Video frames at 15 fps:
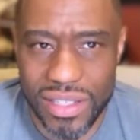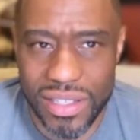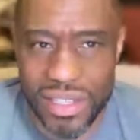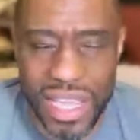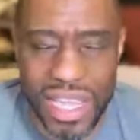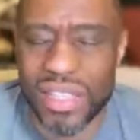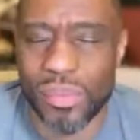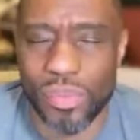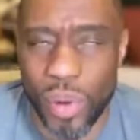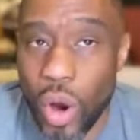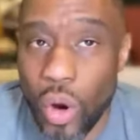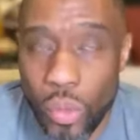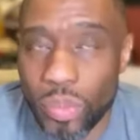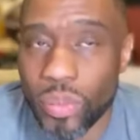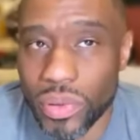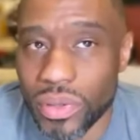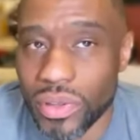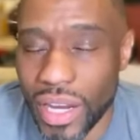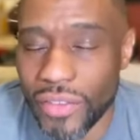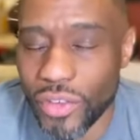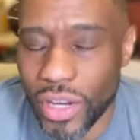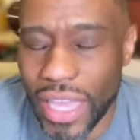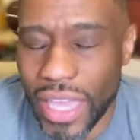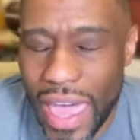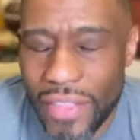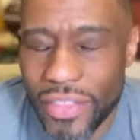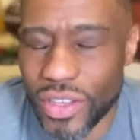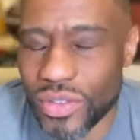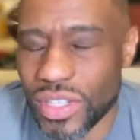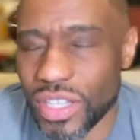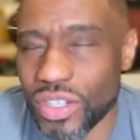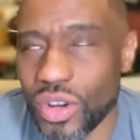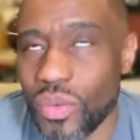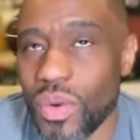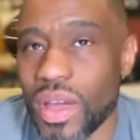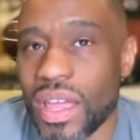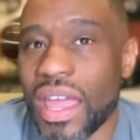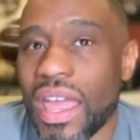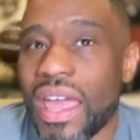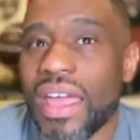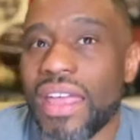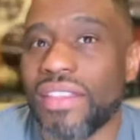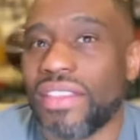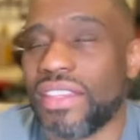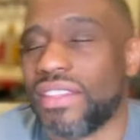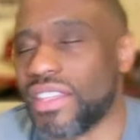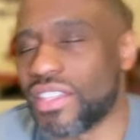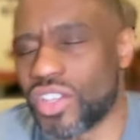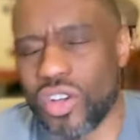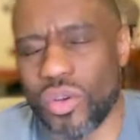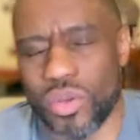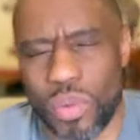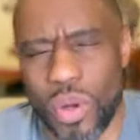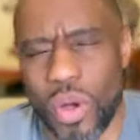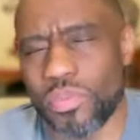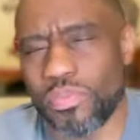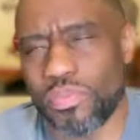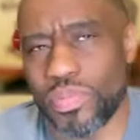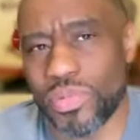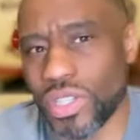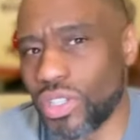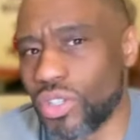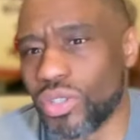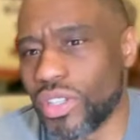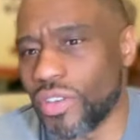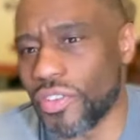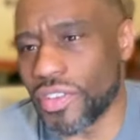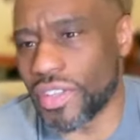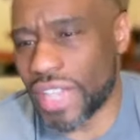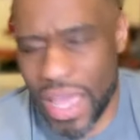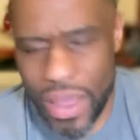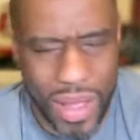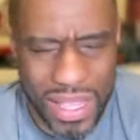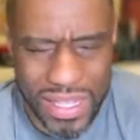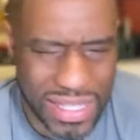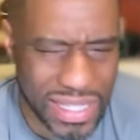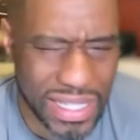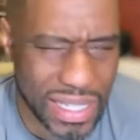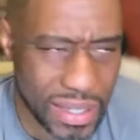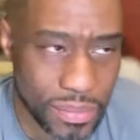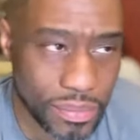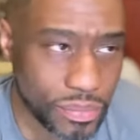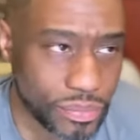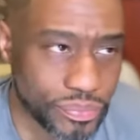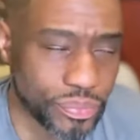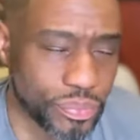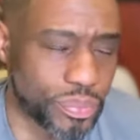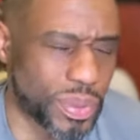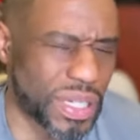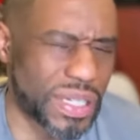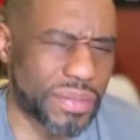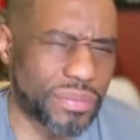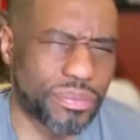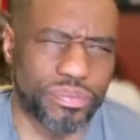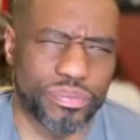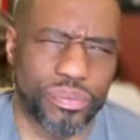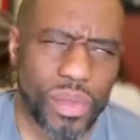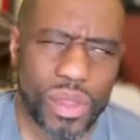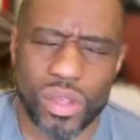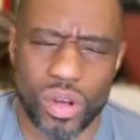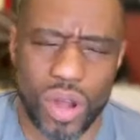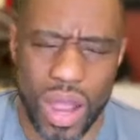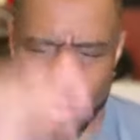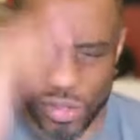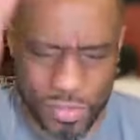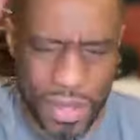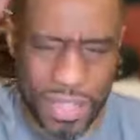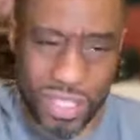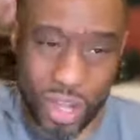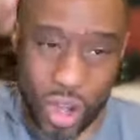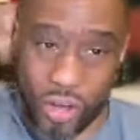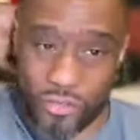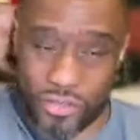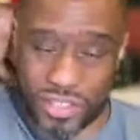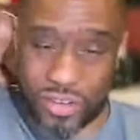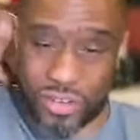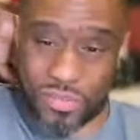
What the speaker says: He ain't the Pope. Right? If you're Catholic, you say, you know what, this Pope's a little different than how I see him, but I respect the office. I